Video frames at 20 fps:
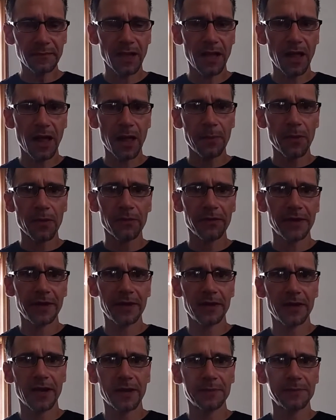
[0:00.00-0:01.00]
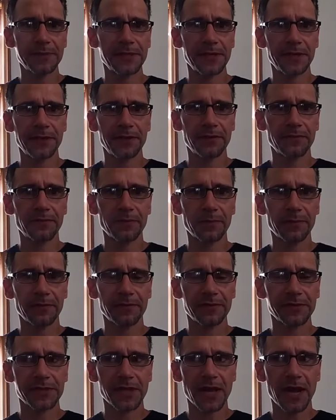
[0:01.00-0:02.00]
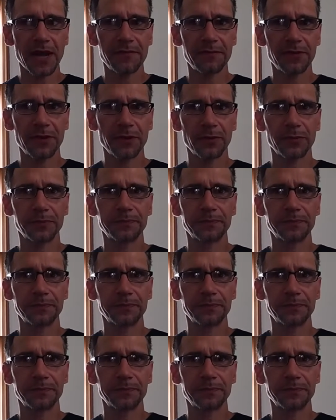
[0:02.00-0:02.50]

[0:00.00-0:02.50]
I'm over here and I'm seeing her from a side view.